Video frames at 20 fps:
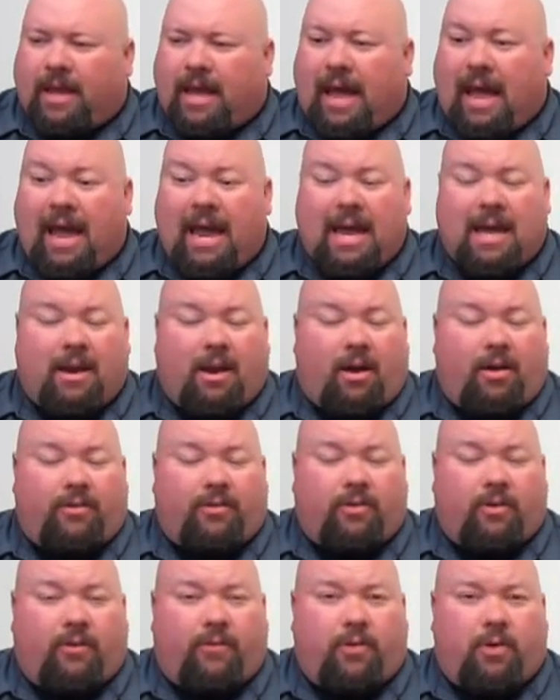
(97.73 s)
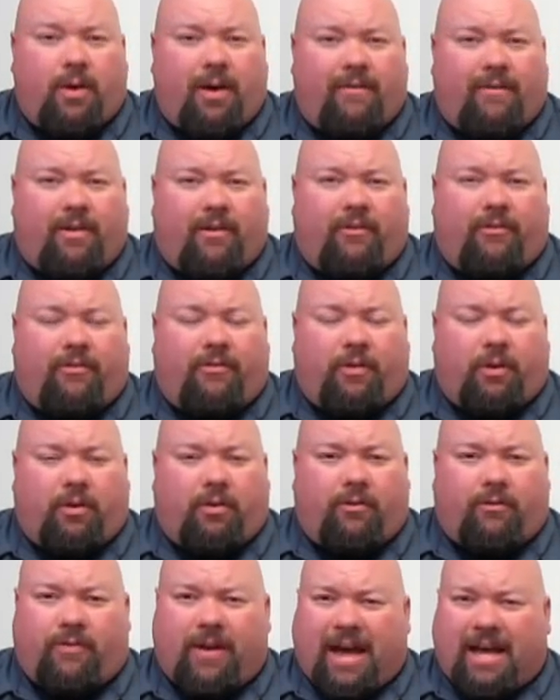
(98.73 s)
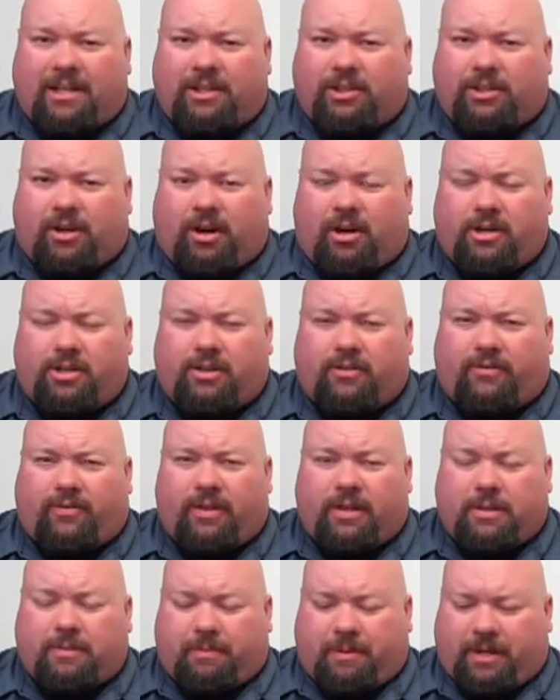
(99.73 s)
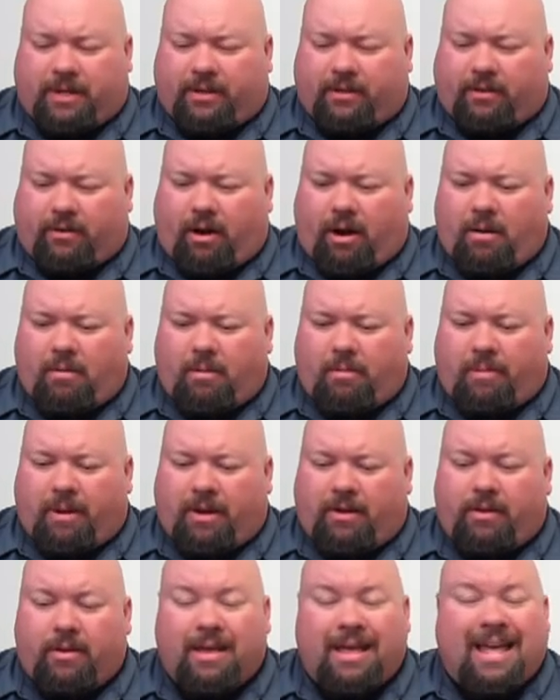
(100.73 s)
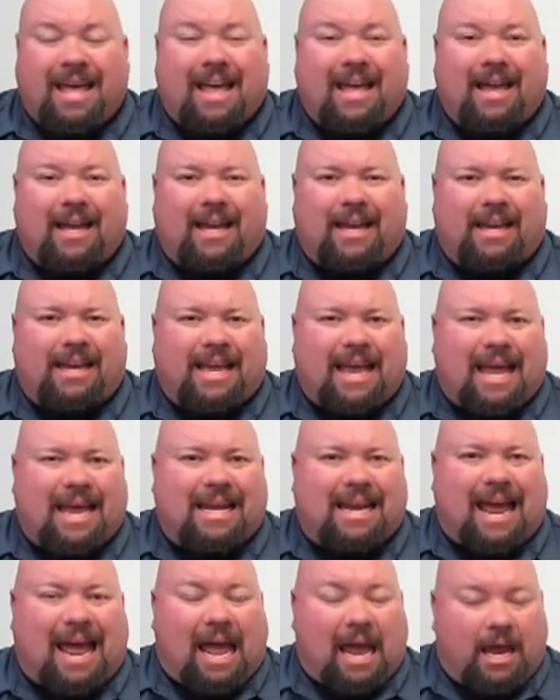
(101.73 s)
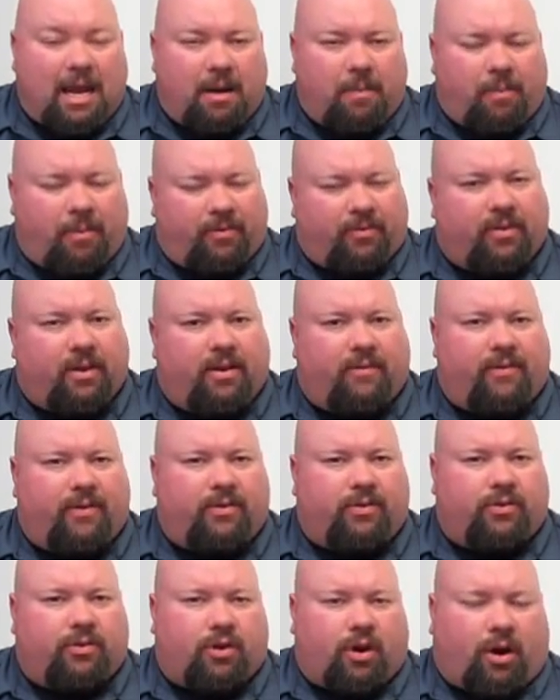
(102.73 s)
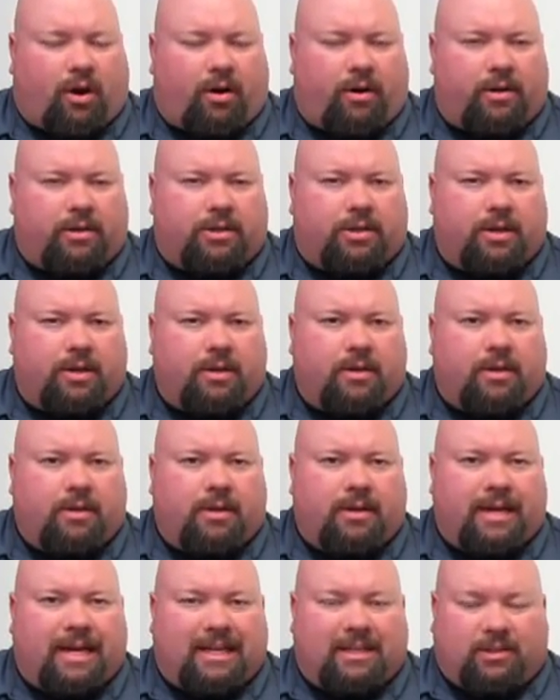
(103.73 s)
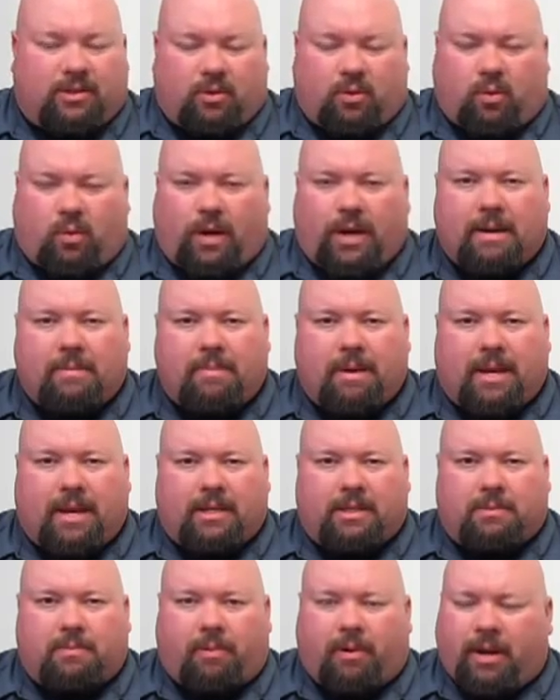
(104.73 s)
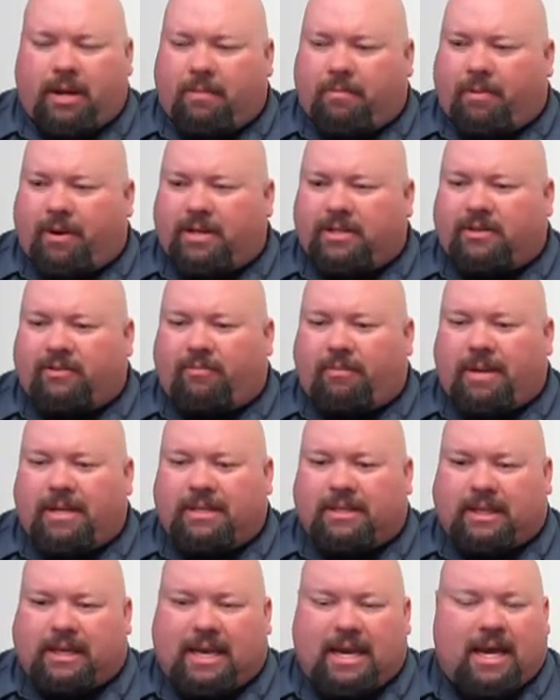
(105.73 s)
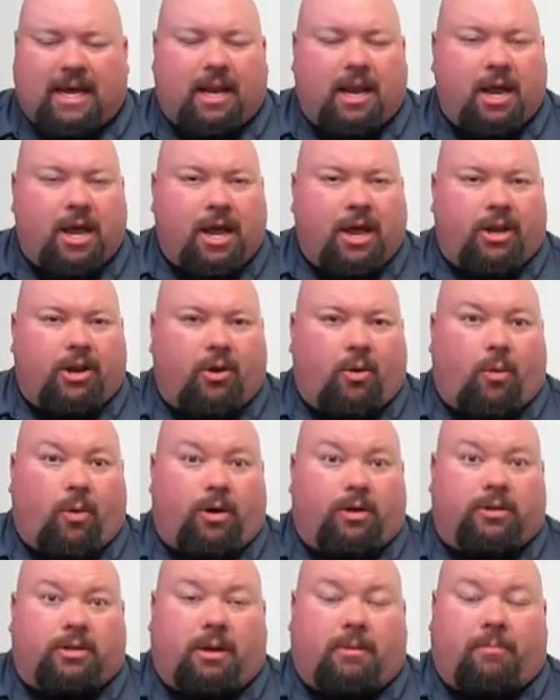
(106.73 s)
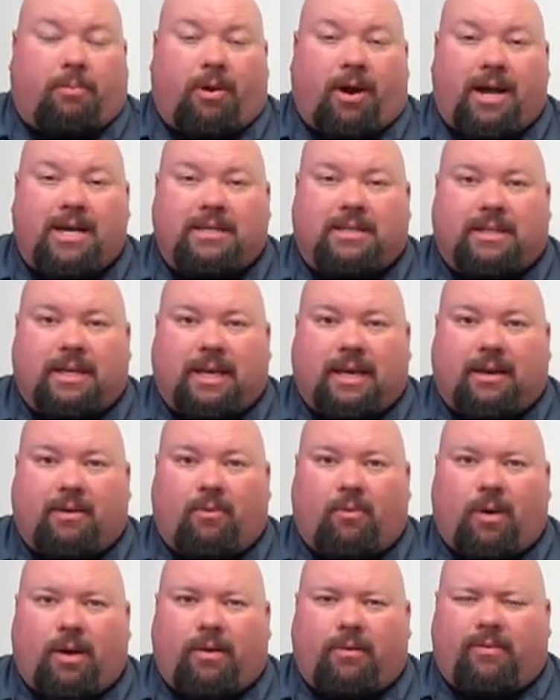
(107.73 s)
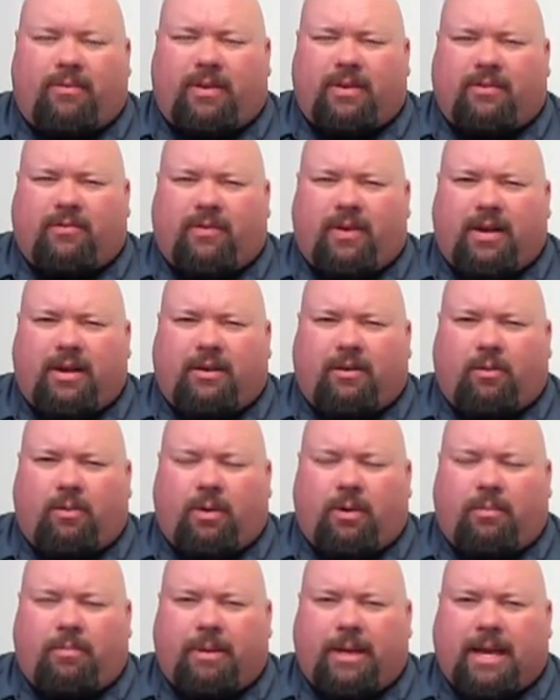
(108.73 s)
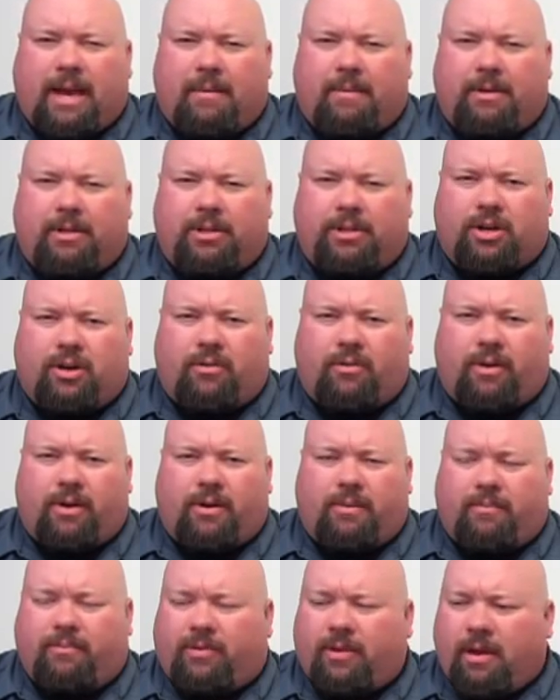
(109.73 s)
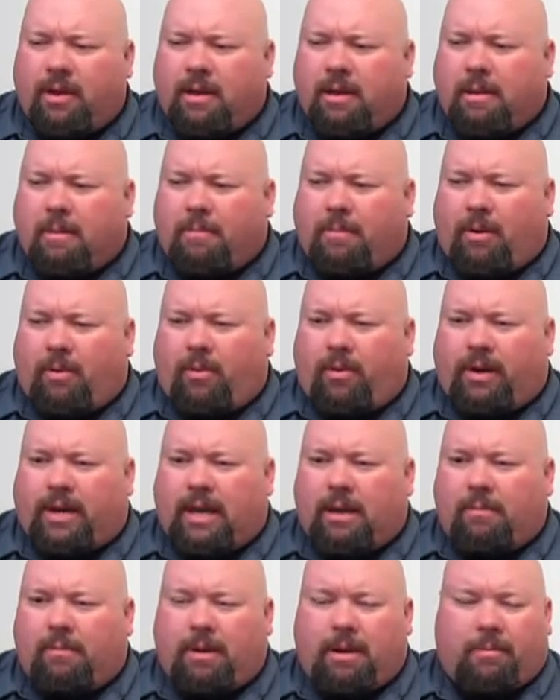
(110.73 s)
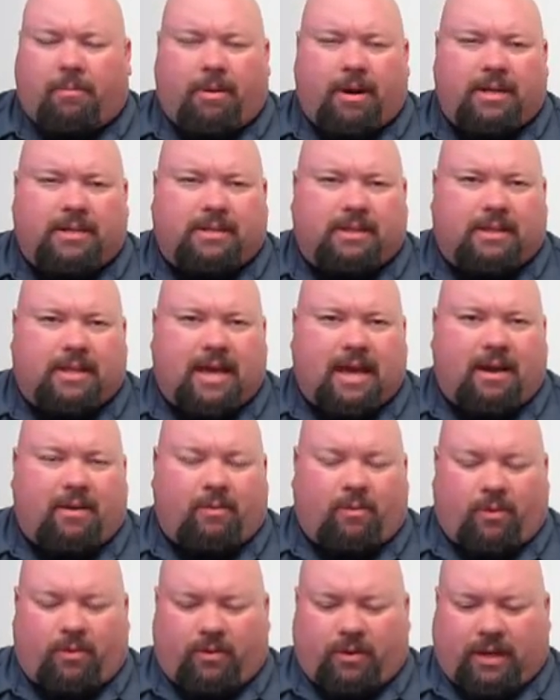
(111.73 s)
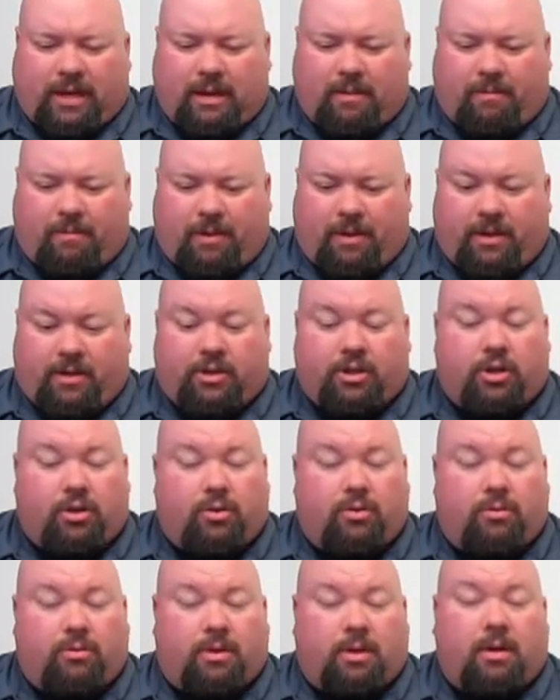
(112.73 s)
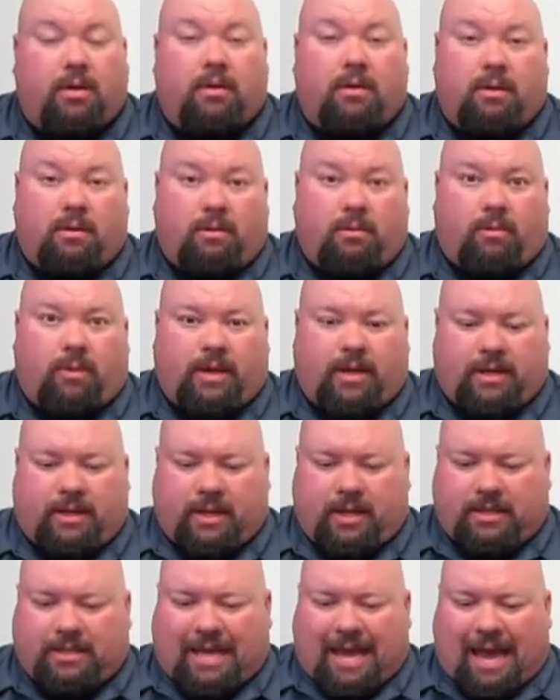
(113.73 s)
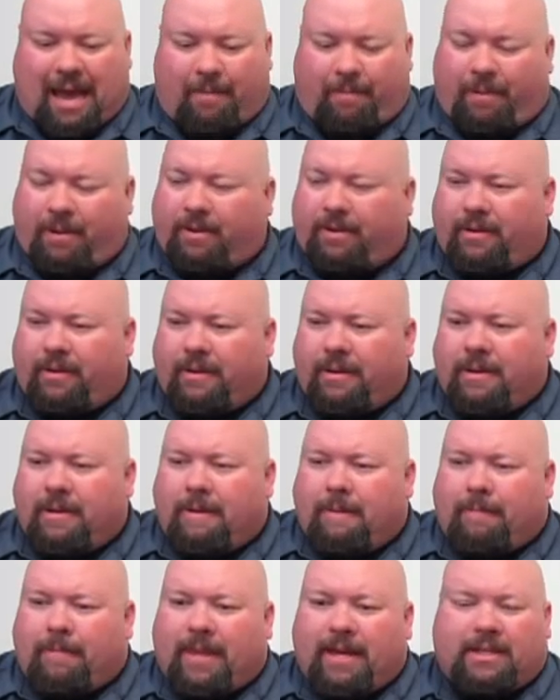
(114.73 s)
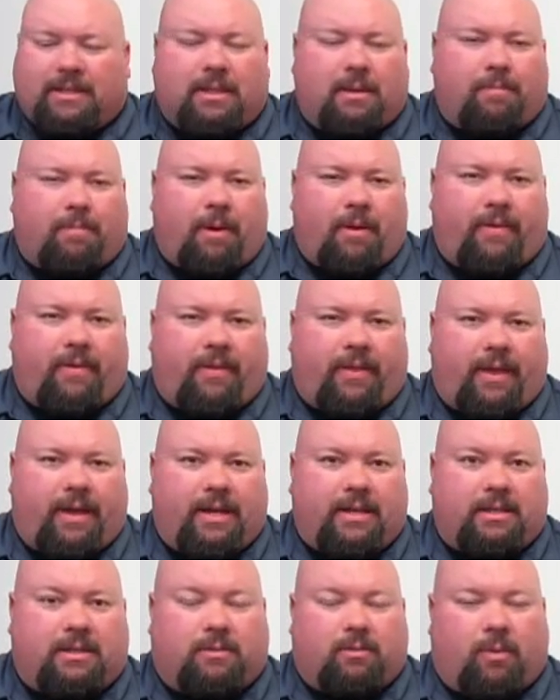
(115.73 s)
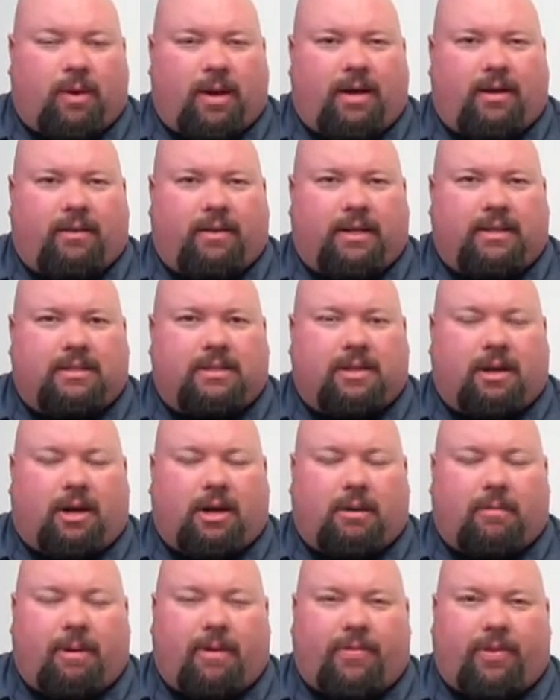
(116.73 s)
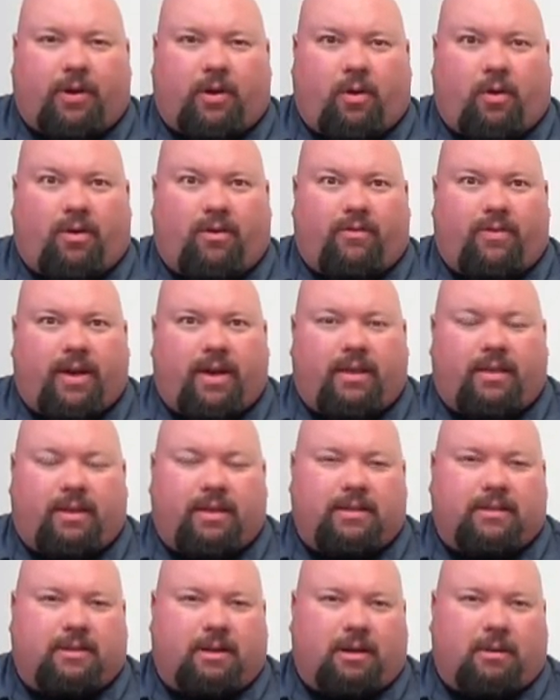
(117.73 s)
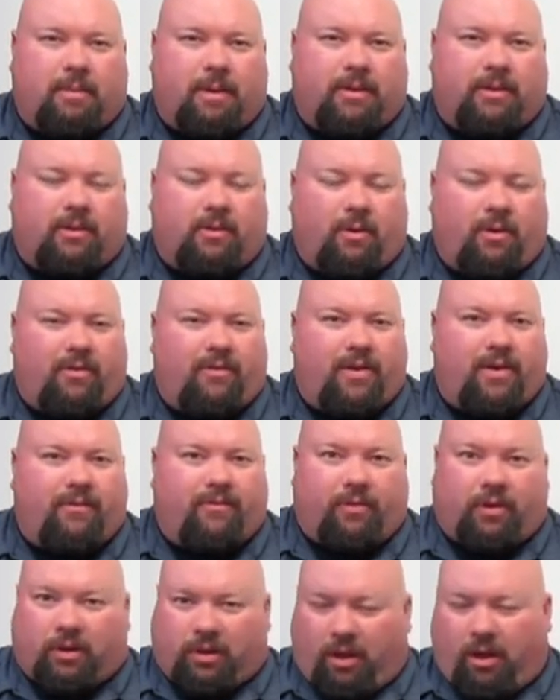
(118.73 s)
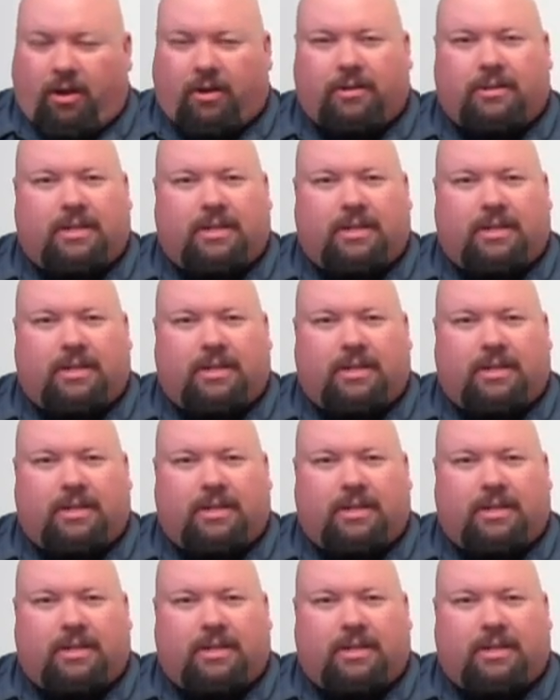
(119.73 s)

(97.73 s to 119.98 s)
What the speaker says: And also, if you have a full fast charger for this particular automobile, it can gain 80% of its charge in 20 minutes. Pretty impressive piece of kit. No words on pricing and what this vehicle will be coming to showrooms, but we'll keep you abreast of that, and we'll keep you in tuned when it does happen. Next up on the list, well, let's talk about the Corvette, and let's talk about the Corvette for a long